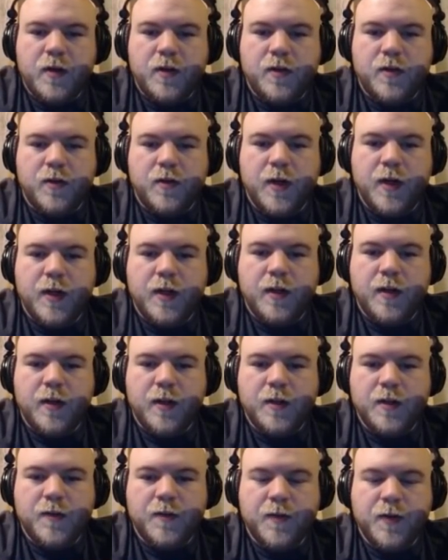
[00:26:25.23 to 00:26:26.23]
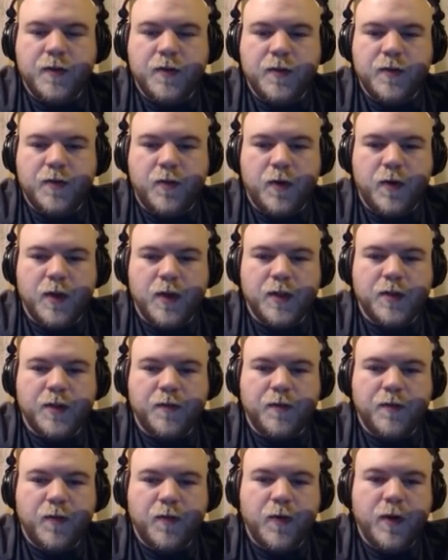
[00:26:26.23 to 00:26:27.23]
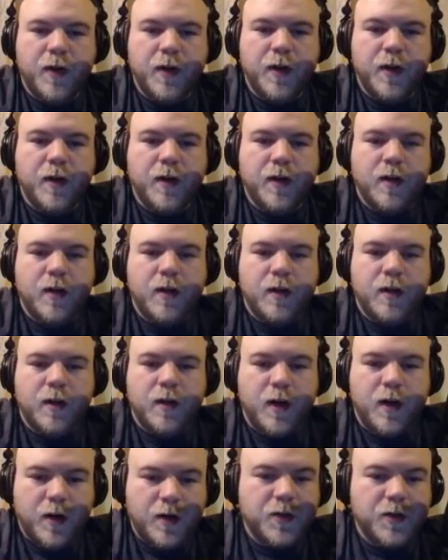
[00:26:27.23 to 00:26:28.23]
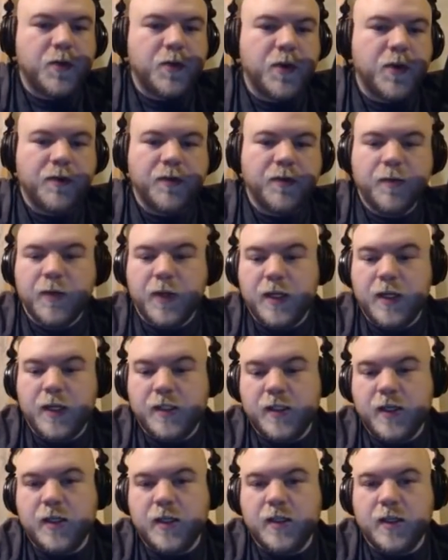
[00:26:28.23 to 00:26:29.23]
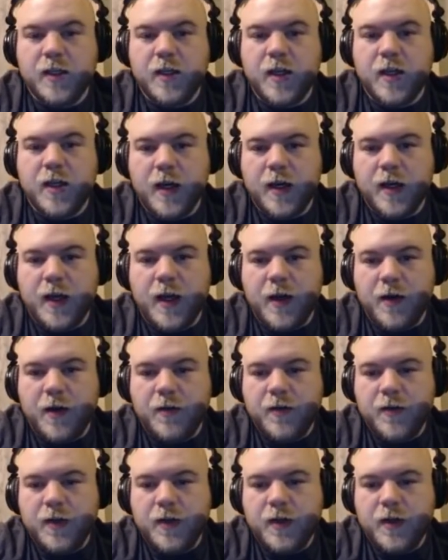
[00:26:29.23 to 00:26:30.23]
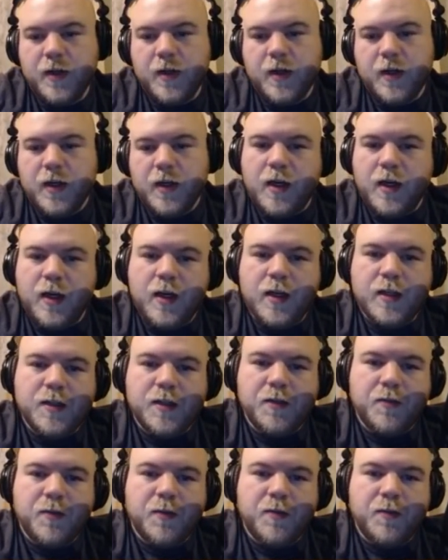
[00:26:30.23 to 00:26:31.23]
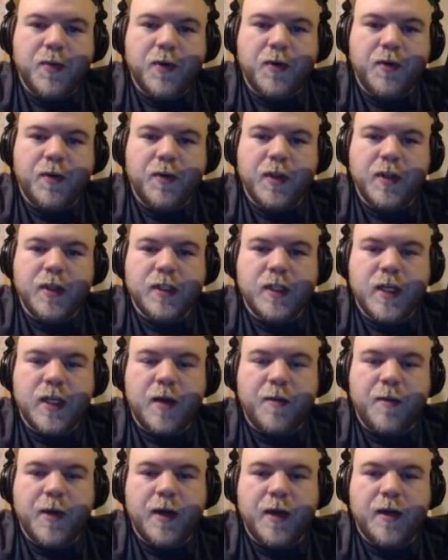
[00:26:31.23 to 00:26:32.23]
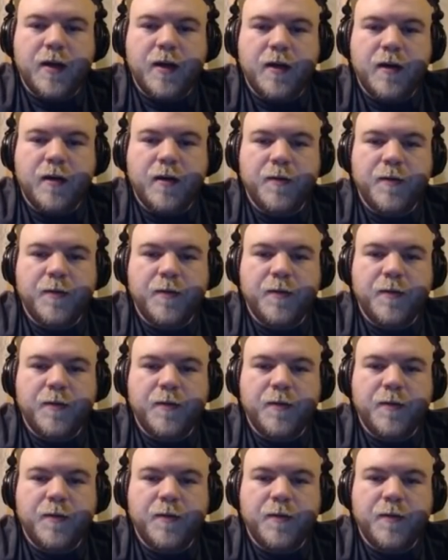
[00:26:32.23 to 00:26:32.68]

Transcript: So we're hitting this for 20, so 40. 120 from Glaceon is going to knock it out. So we'll poke this guy back here.